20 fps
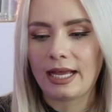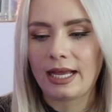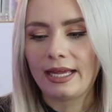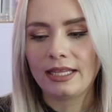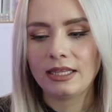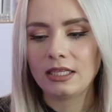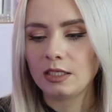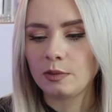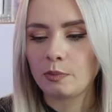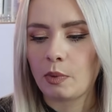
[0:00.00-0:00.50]

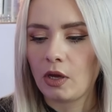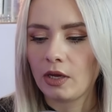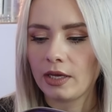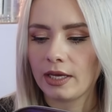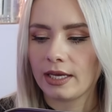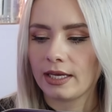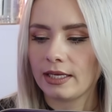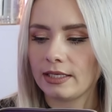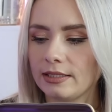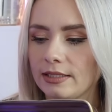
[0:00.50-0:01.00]
Endless
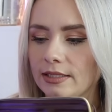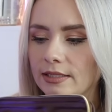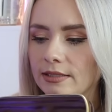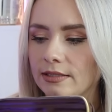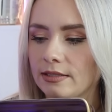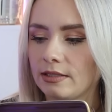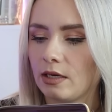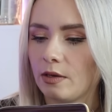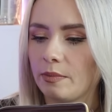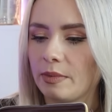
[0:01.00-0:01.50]
pockets.
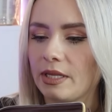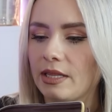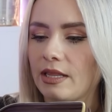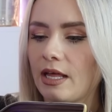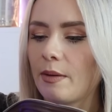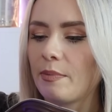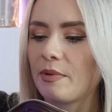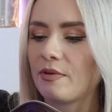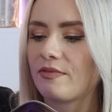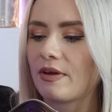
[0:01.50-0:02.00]
So I mean,
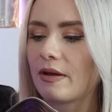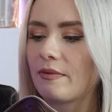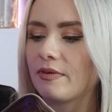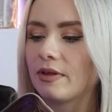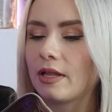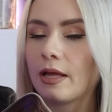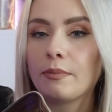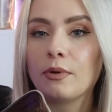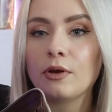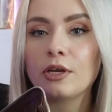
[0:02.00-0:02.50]
that'd be fab
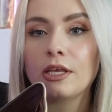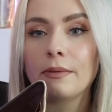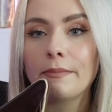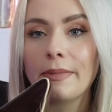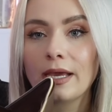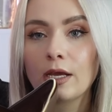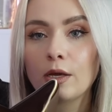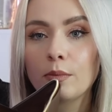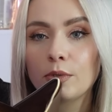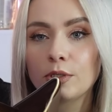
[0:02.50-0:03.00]
for like putting your
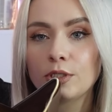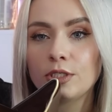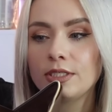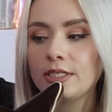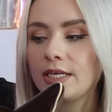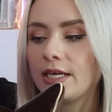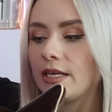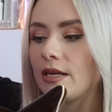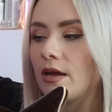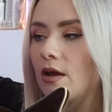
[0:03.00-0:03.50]
makeup
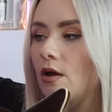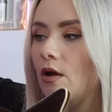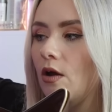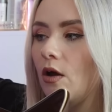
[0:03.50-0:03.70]
brushes in